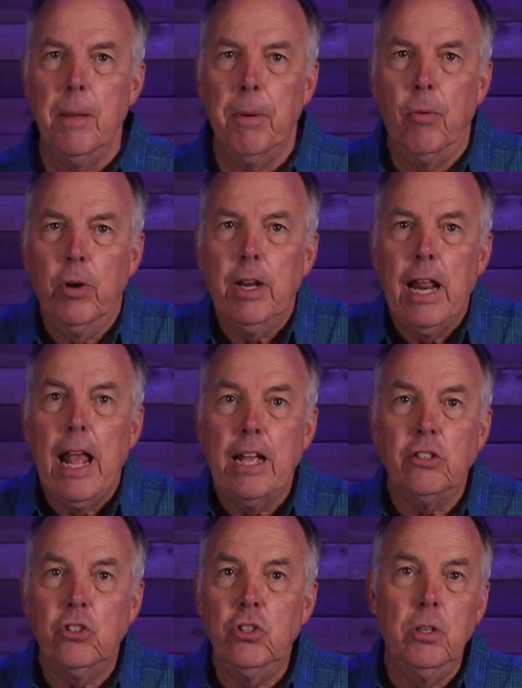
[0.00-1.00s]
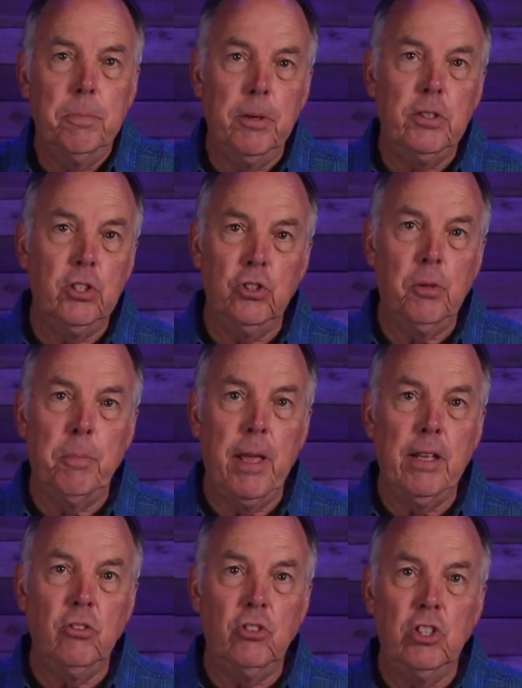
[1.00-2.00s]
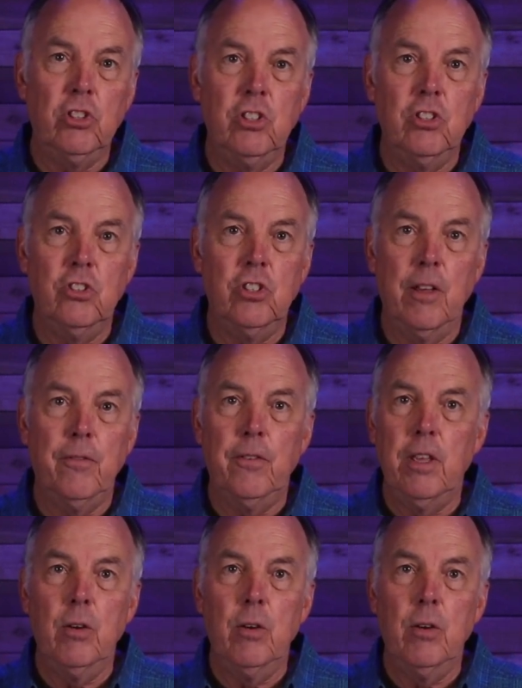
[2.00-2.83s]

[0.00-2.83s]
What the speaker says: but we're going to ask you to participate just as if